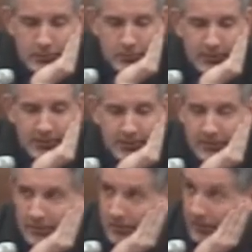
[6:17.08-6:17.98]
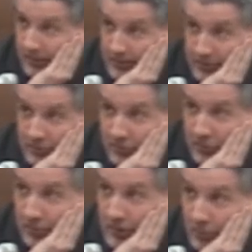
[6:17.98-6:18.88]
regarding they could use
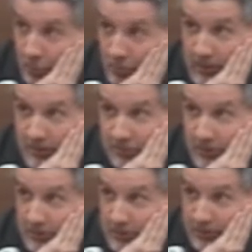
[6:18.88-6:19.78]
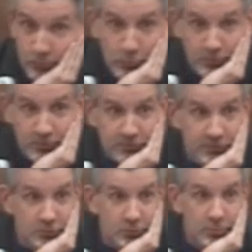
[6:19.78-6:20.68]
their money more wisely and will use
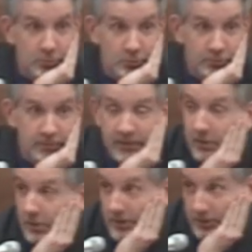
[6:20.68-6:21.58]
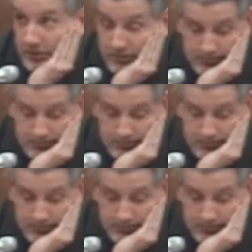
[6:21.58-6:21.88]
it to improve the area.